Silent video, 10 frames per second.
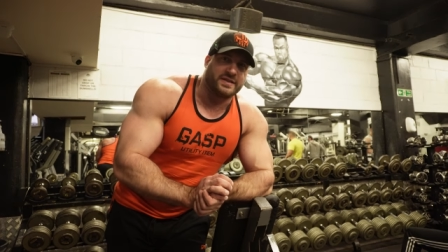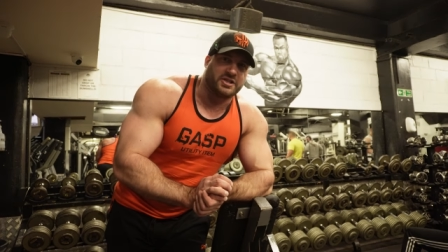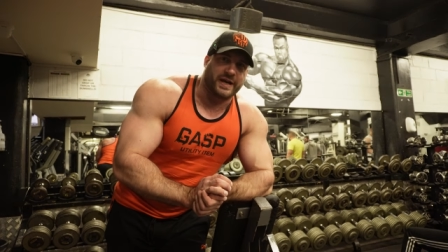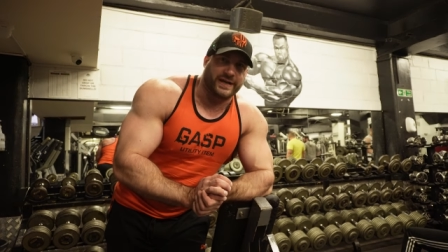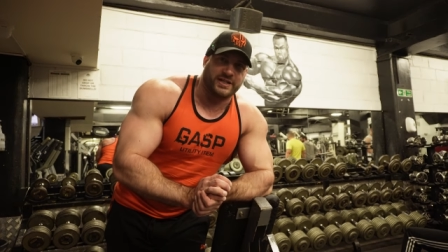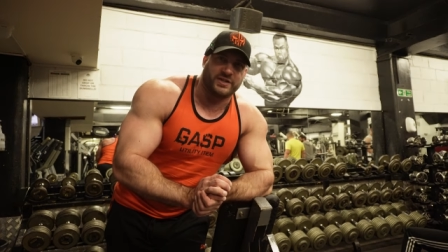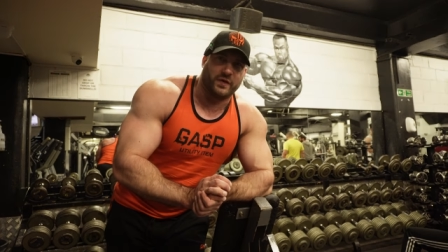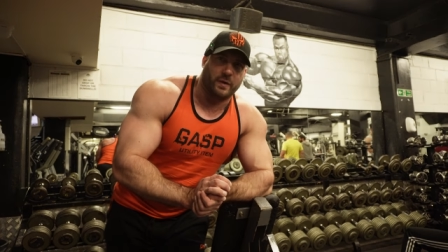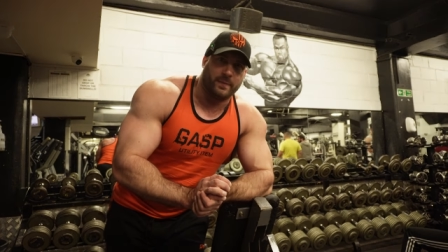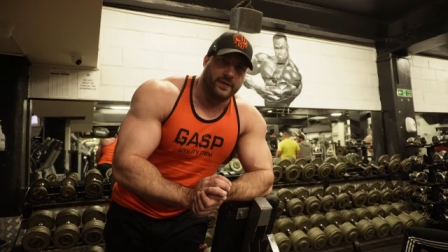a change
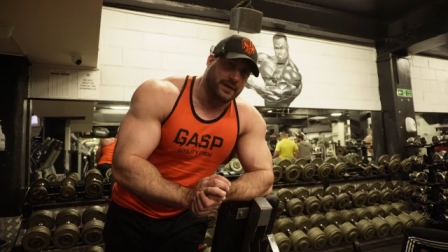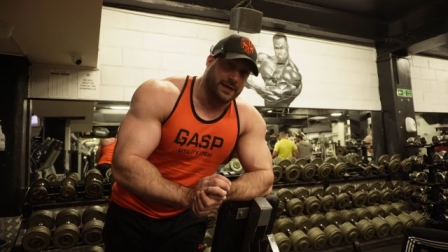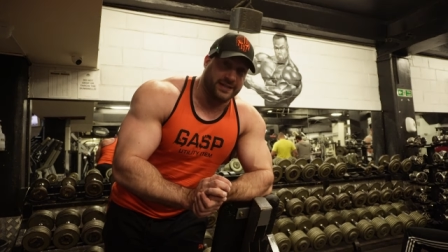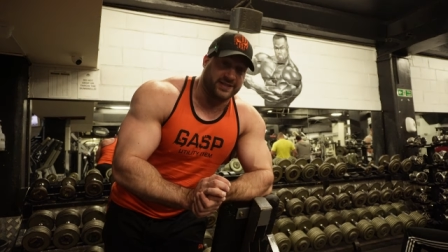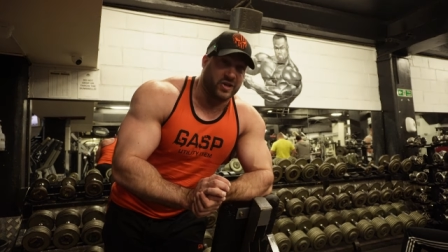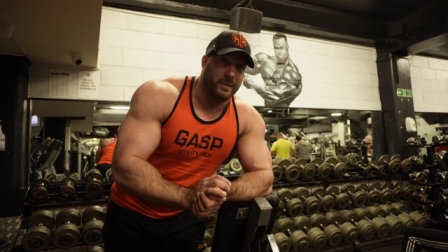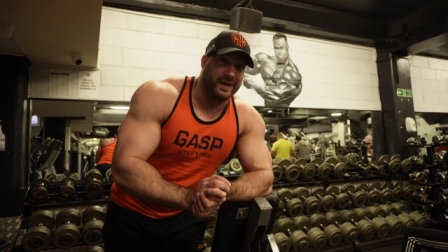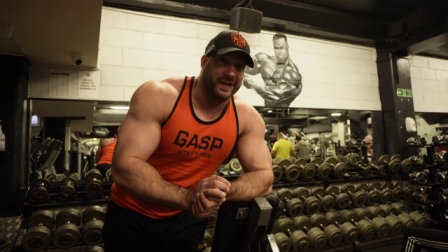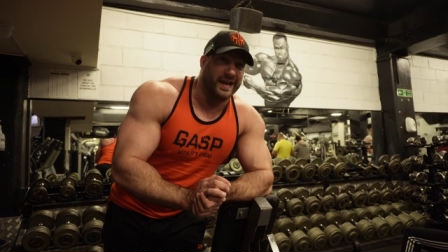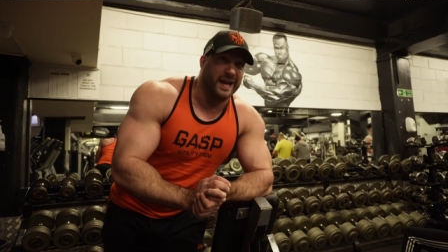from the last time I
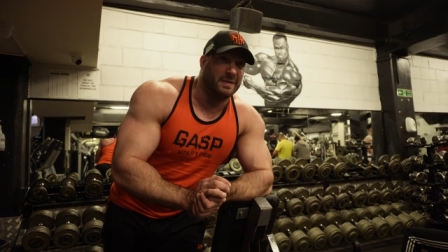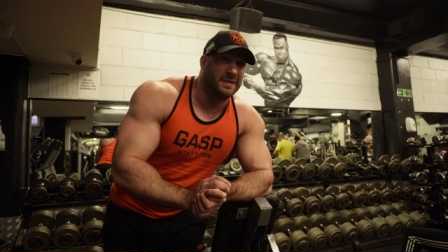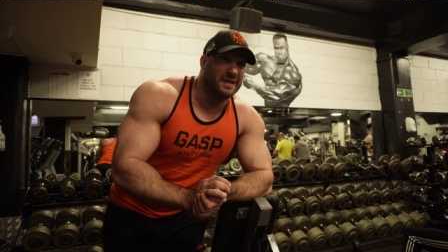did it.